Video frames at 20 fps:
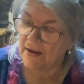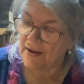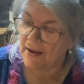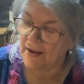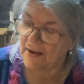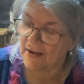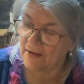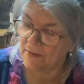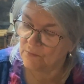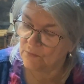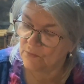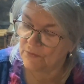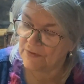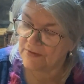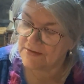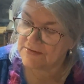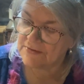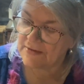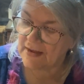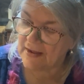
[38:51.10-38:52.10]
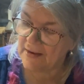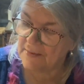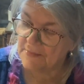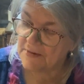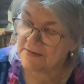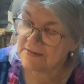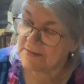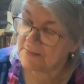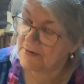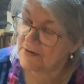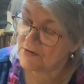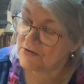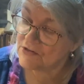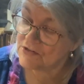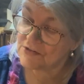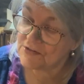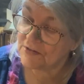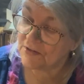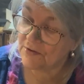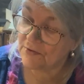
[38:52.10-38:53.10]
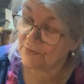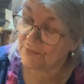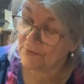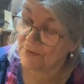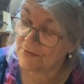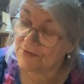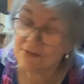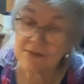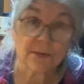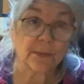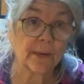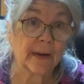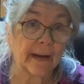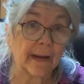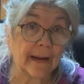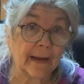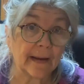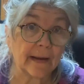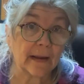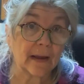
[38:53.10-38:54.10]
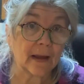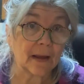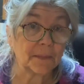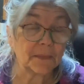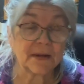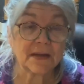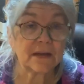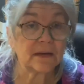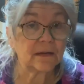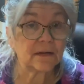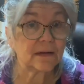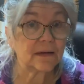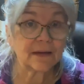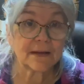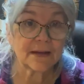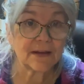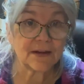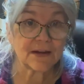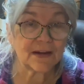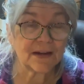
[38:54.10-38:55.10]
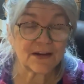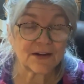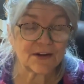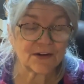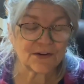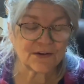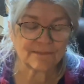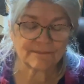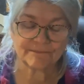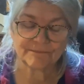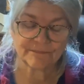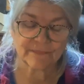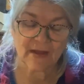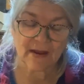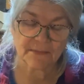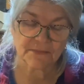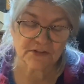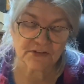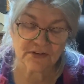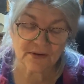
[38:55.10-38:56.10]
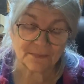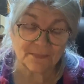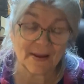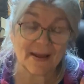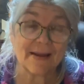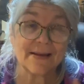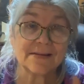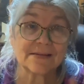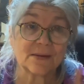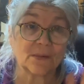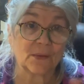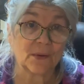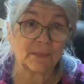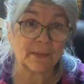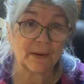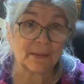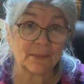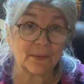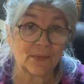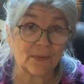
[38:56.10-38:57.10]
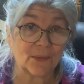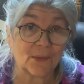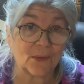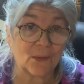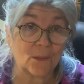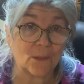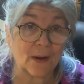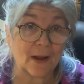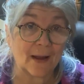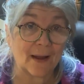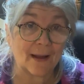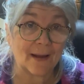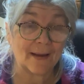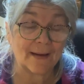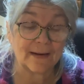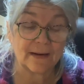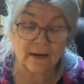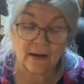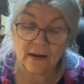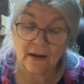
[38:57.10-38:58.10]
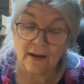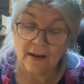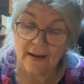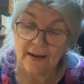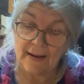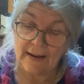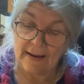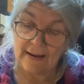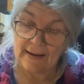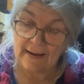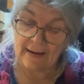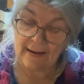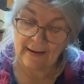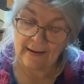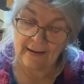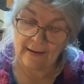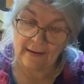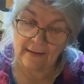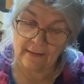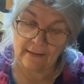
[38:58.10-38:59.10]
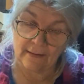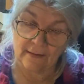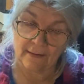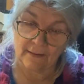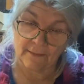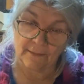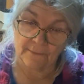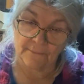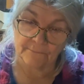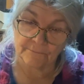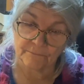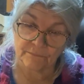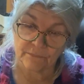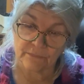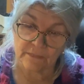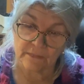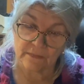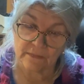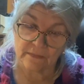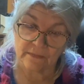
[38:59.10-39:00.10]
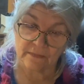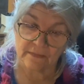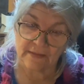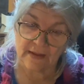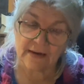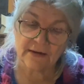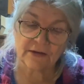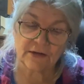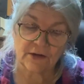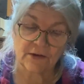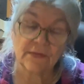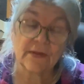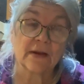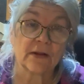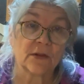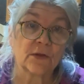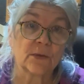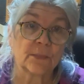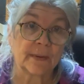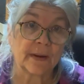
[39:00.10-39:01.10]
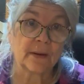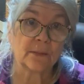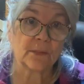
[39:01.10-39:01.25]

when this came in, somebody was just gonna throw this away. I mean, I'm just amazed at what people throw away. And they knew that little Ben